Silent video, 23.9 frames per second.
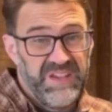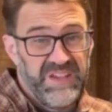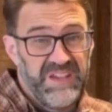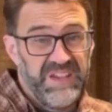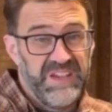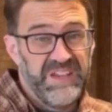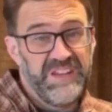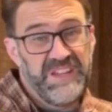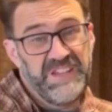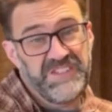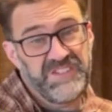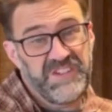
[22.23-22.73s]

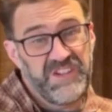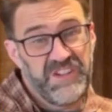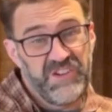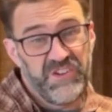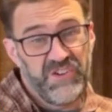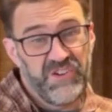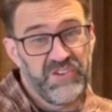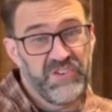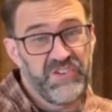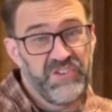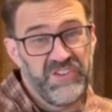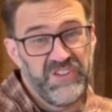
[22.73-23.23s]
and that's kind of
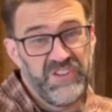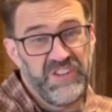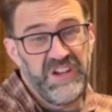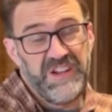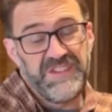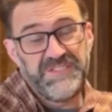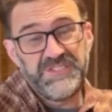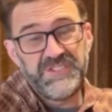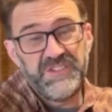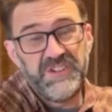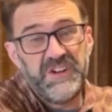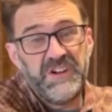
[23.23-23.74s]
hard on
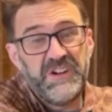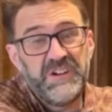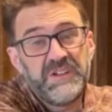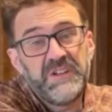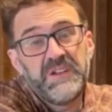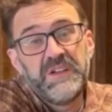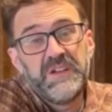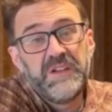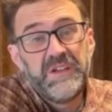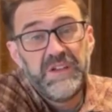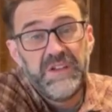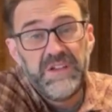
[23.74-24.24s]

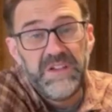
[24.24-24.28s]
livestock.